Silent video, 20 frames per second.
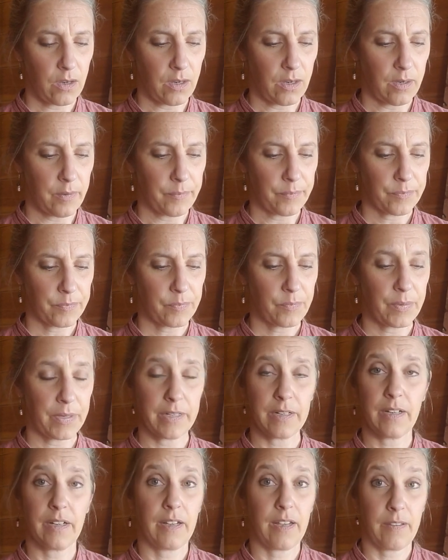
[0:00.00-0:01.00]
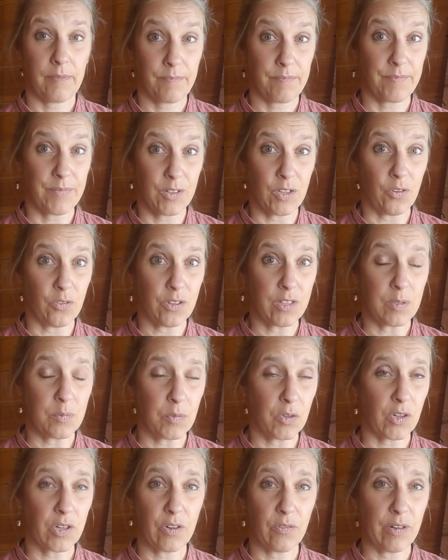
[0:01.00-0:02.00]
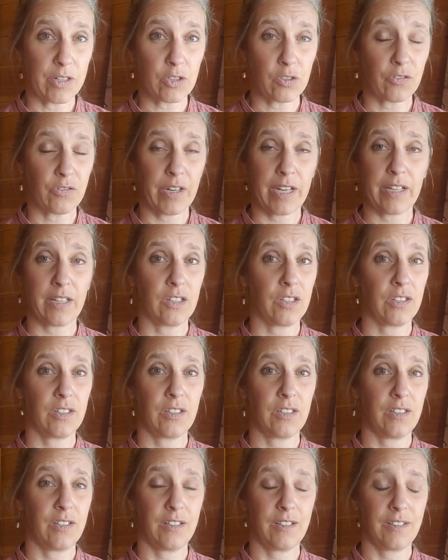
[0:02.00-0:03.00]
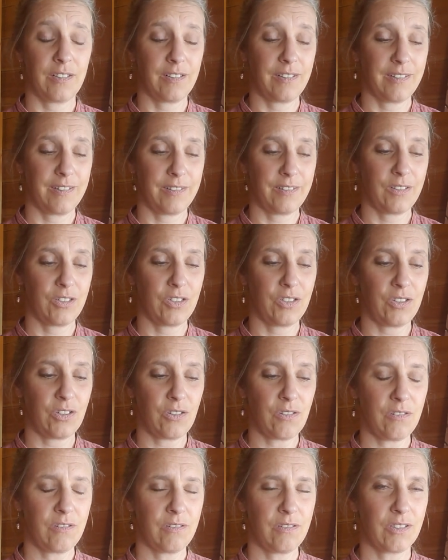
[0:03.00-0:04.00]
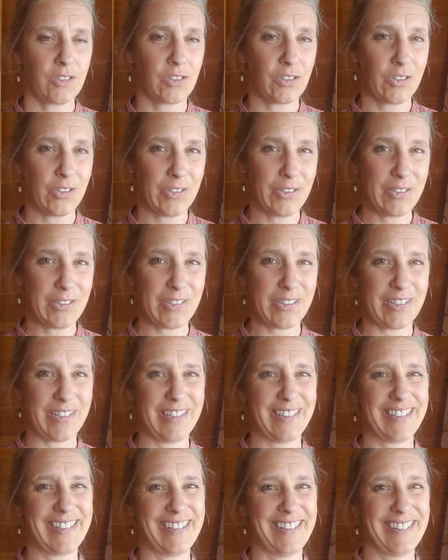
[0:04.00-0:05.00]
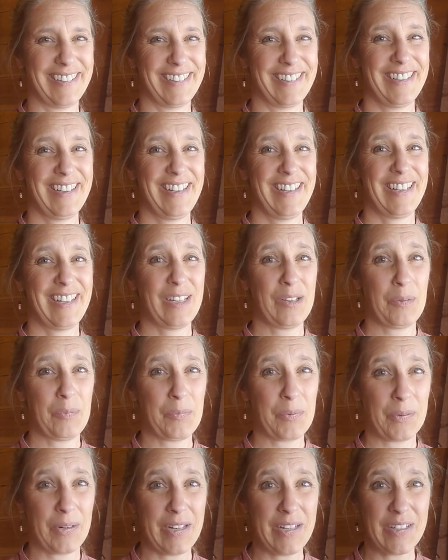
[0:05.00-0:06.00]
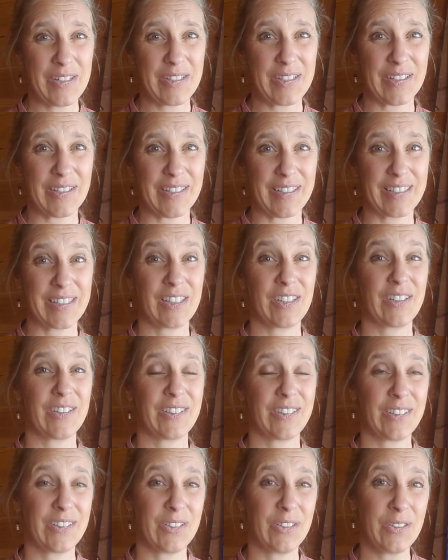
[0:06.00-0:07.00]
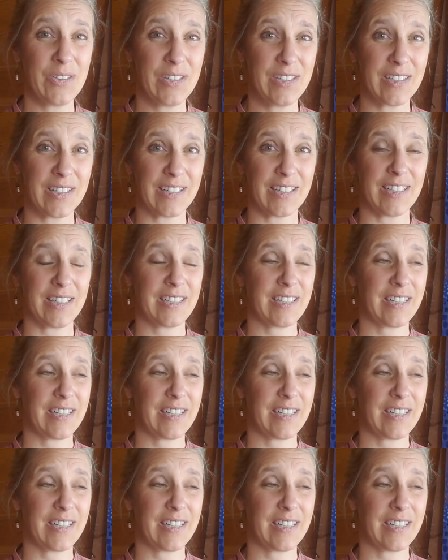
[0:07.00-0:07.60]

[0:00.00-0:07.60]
Um, but you know, this Mercury retrograde, don't curse it, embrace it, use it.